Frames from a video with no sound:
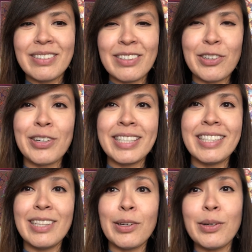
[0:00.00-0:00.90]

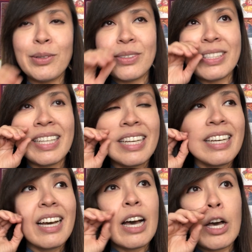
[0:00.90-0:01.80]
crazy lows,
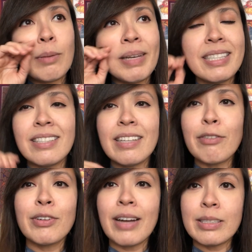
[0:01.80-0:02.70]
it's
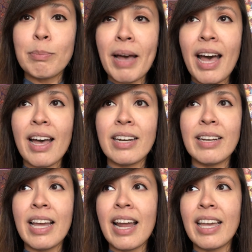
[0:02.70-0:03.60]
never as
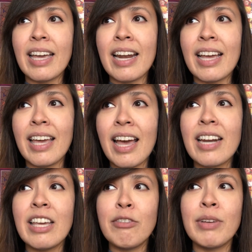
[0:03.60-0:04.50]
bad. And I
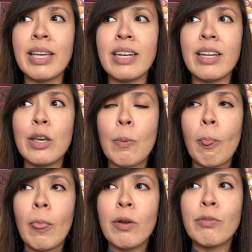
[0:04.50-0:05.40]
can't even
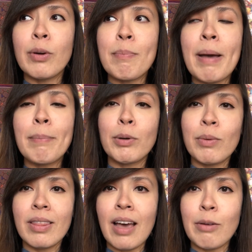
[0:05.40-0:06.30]
remember
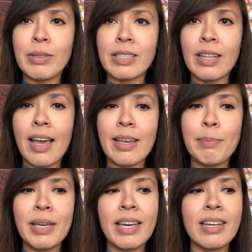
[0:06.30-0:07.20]
what that was
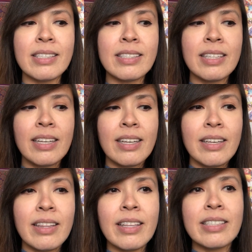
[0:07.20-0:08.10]
like, because
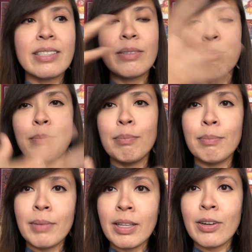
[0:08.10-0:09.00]
this
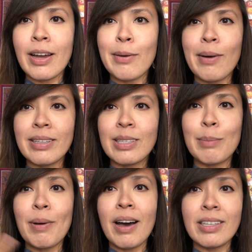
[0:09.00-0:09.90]
Mother
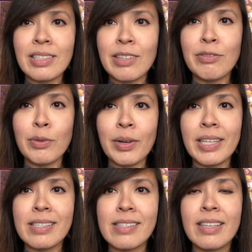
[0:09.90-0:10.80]
Ayahuasca positive
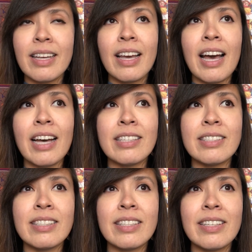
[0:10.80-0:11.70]
voice
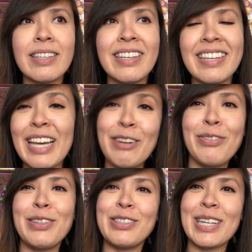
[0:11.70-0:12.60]
has
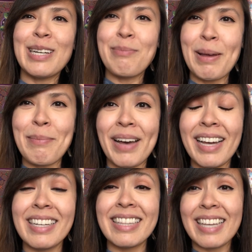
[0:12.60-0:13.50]
infiltrated my
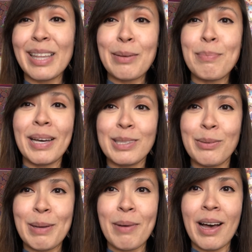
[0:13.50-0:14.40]
mind in like the best
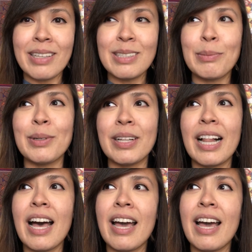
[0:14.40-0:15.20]
way possible.